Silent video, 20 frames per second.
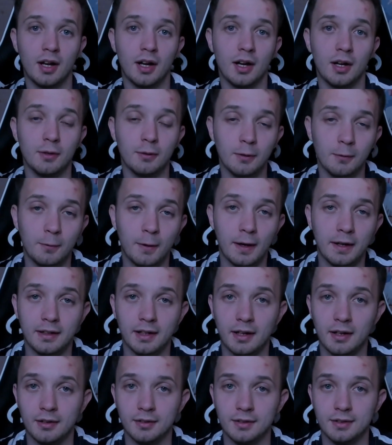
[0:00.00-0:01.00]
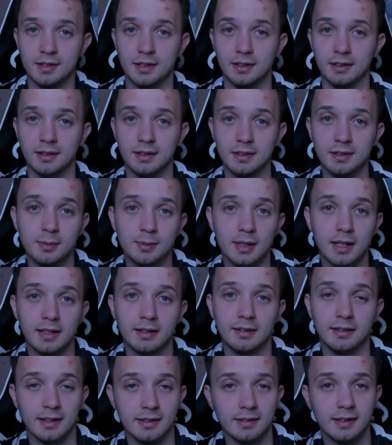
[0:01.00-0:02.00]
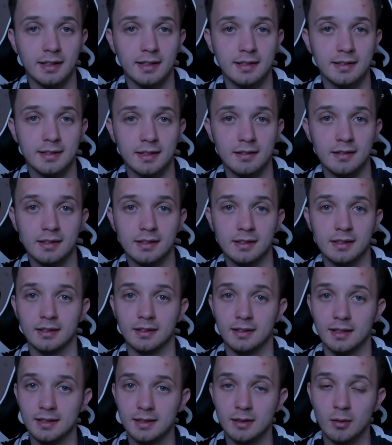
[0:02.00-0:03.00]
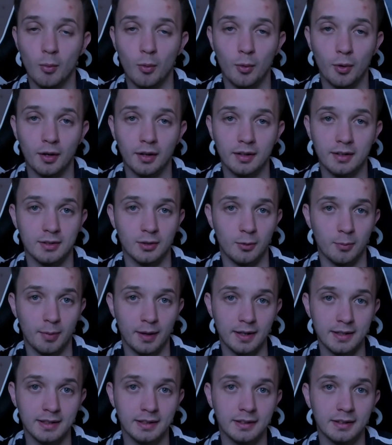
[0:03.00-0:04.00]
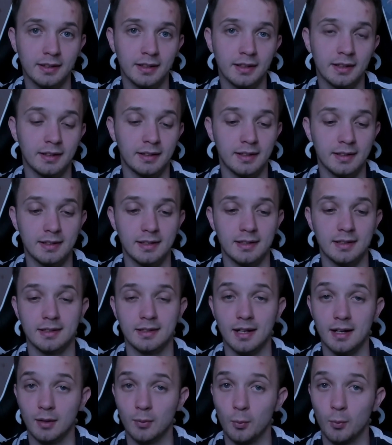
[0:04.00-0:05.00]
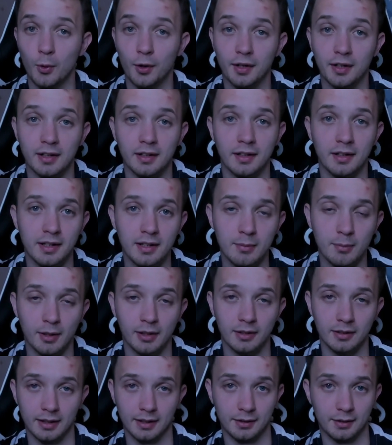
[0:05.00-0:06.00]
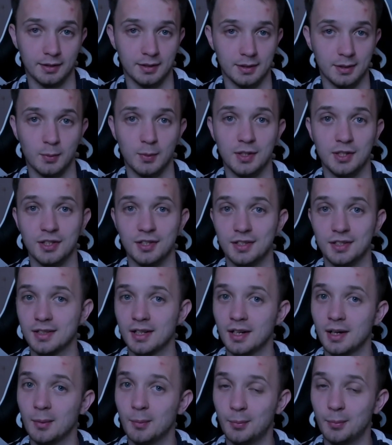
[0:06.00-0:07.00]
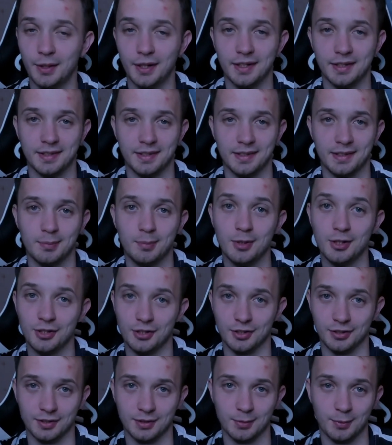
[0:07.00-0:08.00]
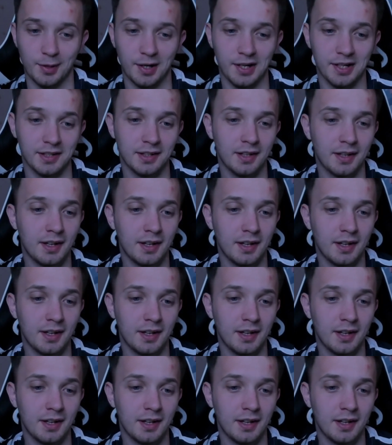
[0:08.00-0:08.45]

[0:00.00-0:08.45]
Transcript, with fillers: you'll find out that this website doesn't exist it doesn't work so basically this is not working email address which is pretty suspicious right